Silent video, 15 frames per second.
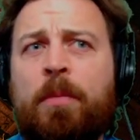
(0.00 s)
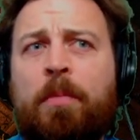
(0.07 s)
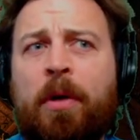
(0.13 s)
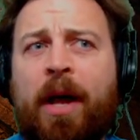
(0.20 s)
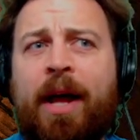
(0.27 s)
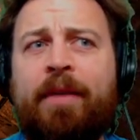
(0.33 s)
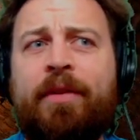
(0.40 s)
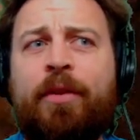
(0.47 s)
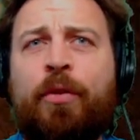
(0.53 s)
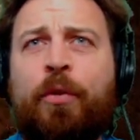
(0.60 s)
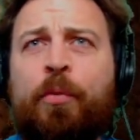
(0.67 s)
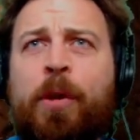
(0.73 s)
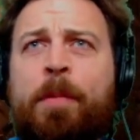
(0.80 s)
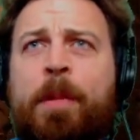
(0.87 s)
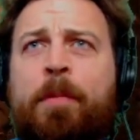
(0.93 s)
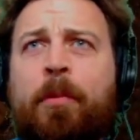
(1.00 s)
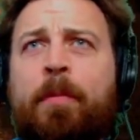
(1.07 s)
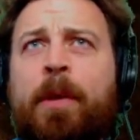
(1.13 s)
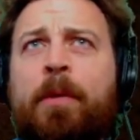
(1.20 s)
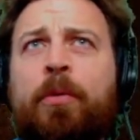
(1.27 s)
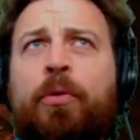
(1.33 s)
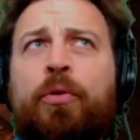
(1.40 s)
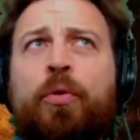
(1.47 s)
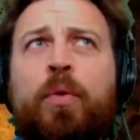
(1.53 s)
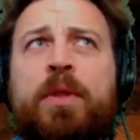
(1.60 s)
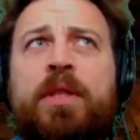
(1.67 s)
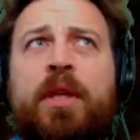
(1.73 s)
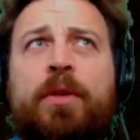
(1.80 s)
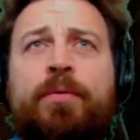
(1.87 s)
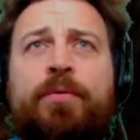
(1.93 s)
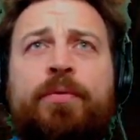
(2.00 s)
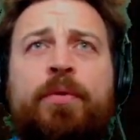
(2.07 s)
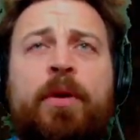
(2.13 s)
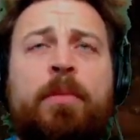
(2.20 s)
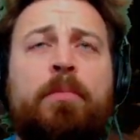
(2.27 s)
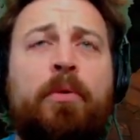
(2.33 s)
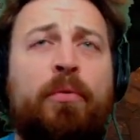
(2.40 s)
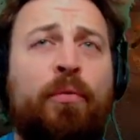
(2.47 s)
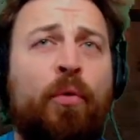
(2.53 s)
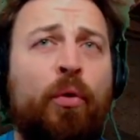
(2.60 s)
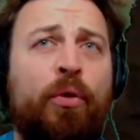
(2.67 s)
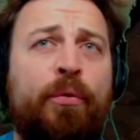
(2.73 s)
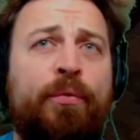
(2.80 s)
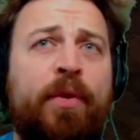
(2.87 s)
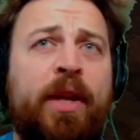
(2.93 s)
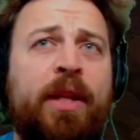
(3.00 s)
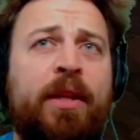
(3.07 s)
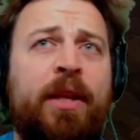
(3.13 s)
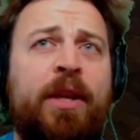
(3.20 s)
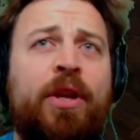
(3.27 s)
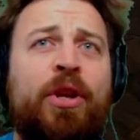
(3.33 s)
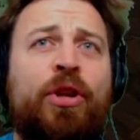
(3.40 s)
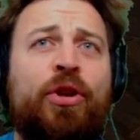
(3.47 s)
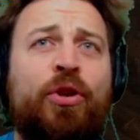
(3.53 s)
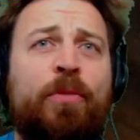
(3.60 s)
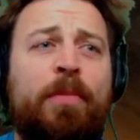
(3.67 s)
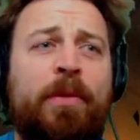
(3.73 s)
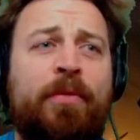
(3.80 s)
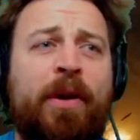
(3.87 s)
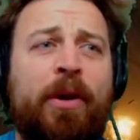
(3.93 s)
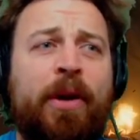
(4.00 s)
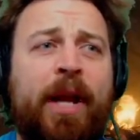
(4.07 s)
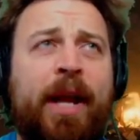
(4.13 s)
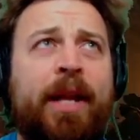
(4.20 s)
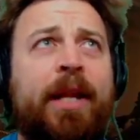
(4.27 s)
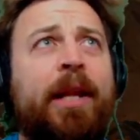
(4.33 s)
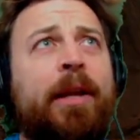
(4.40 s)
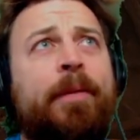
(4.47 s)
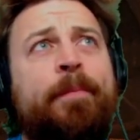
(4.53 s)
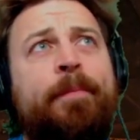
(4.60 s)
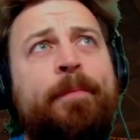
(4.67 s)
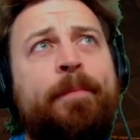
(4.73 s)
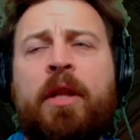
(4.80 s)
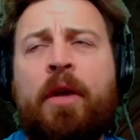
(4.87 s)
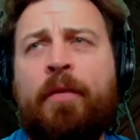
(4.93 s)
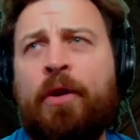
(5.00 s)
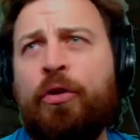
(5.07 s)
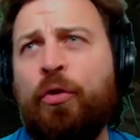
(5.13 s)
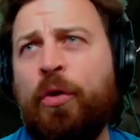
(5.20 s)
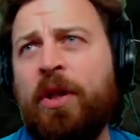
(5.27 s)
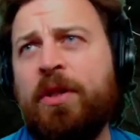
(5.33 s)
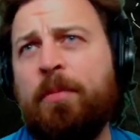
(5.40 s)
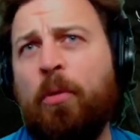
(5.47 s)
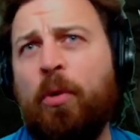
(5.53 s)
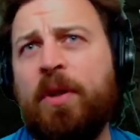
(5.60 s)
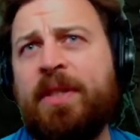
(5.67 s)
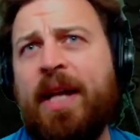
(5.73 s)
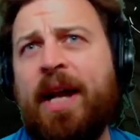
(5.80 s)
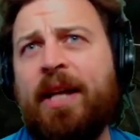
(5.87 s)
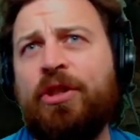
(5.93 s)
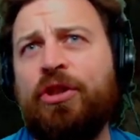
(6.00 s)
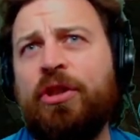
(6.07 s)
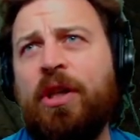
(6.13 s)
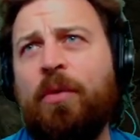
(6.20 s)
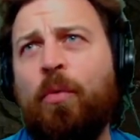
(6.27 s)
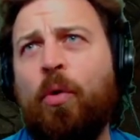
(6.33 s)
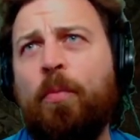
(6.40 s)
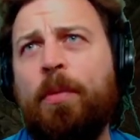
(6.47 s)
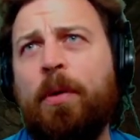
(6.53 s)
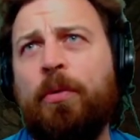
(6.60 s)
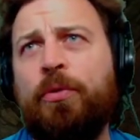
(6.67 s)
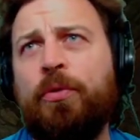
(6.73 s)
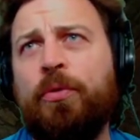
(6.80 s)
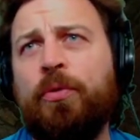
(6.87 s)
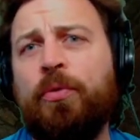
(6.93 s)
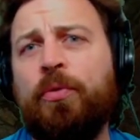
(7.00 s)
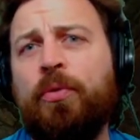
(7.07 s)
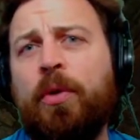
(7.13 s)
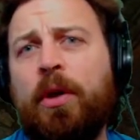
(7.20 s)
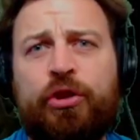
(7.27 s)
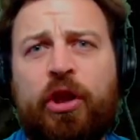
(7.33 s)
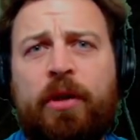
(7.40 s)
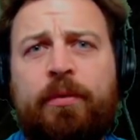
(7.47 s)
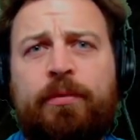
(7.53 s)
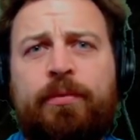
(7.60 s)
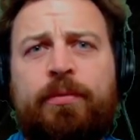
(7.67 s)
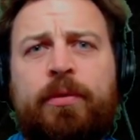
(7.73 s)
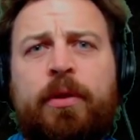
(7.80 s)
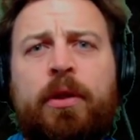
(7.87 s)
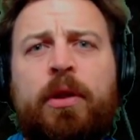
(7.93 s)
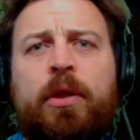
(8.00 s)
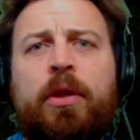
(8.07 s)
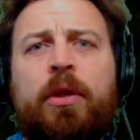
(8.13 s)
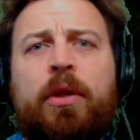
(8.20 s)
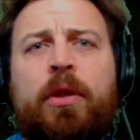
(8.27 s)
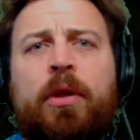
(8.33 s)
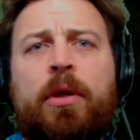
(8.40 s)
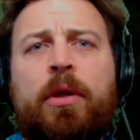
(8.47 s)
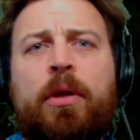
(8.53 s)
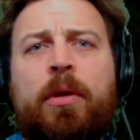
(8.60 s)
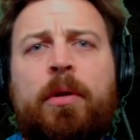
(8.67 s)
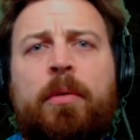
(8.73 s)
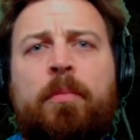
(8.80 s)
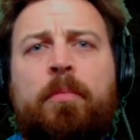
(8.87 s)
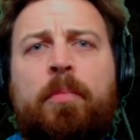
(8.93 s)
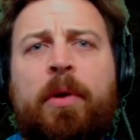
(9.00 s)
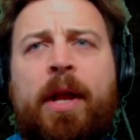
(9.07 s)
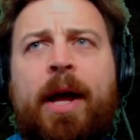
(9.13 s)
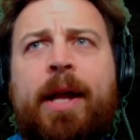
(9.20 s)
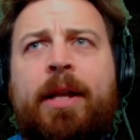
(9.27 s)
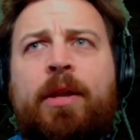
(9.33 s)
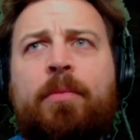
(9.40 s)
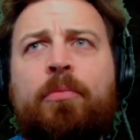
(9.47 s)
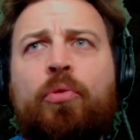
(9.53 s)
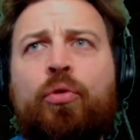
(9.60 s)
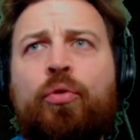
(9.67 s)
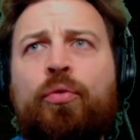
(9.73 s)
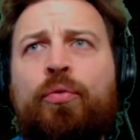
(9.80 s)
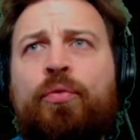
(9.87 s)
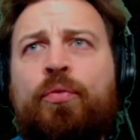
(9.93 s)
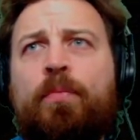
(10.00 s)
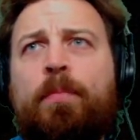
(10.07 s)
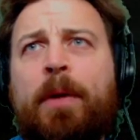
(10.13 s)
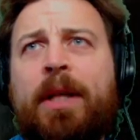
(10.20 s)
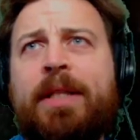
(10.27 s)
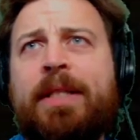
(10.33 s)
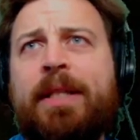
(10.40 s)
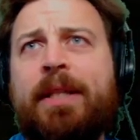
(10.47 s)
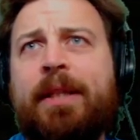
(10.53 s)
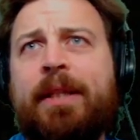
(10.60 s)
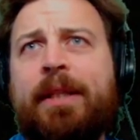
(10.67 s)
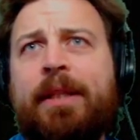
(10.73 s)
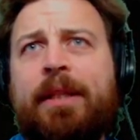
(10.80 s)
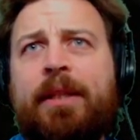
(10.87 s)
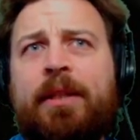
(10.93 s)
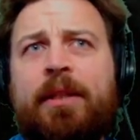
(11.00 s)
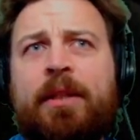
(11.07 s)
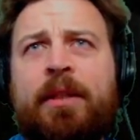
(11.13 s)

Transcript: but having 3 people be able to do stuff before the fight could be very handy. If I do it as a bonus action, I won't be able to shove, but I can move basically